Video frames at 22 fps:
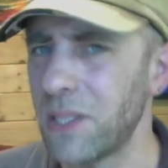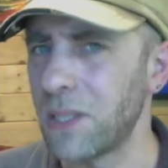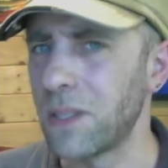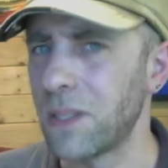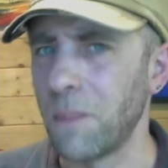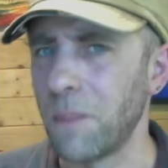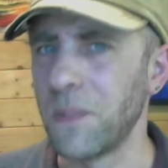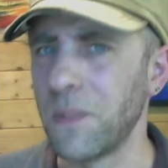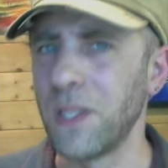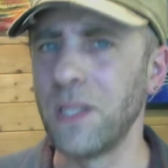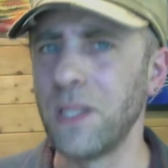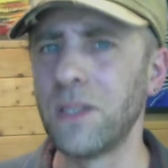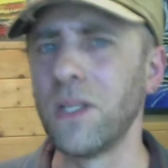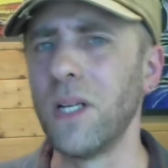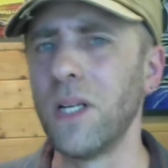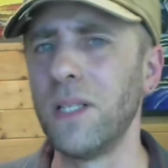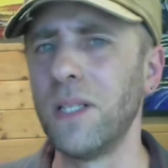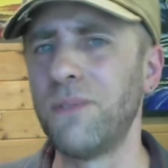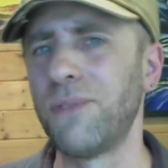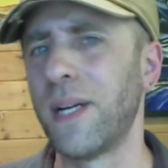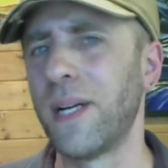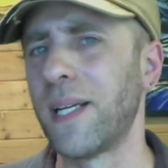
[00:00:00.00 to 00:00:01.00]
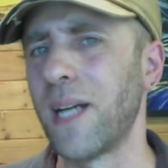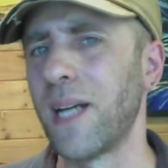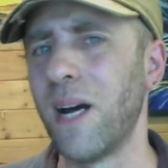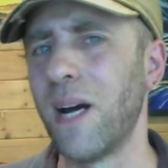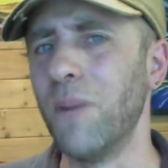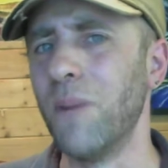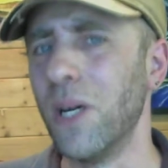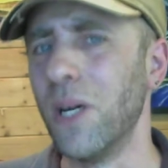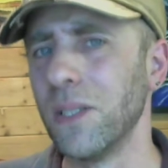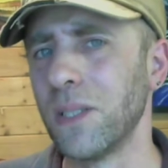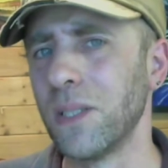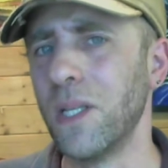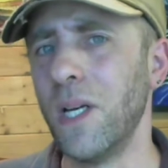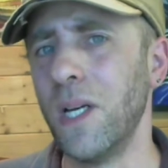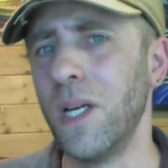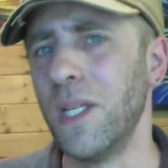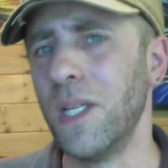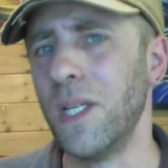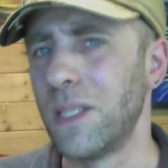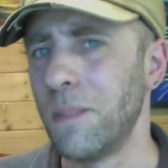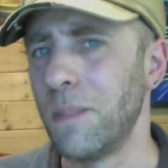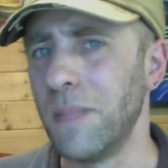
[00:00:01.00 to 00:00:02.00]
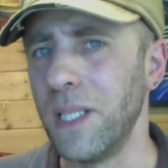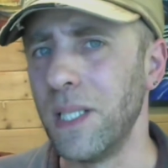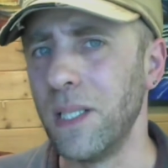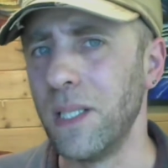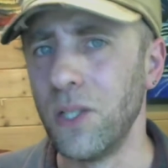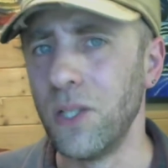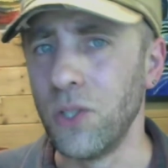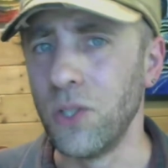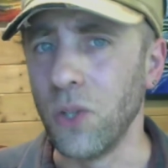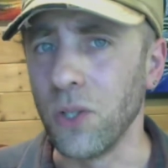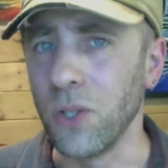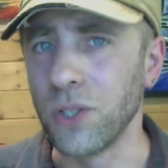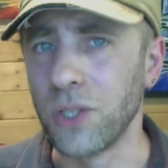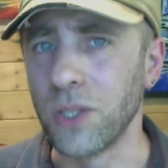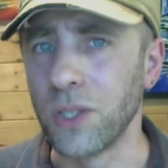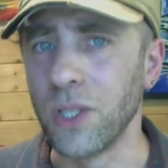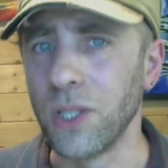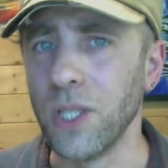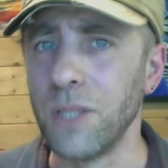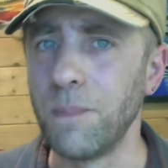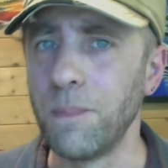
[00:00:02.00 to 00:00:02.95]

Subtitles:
of these early Frank Auerbachs, similarly not so good,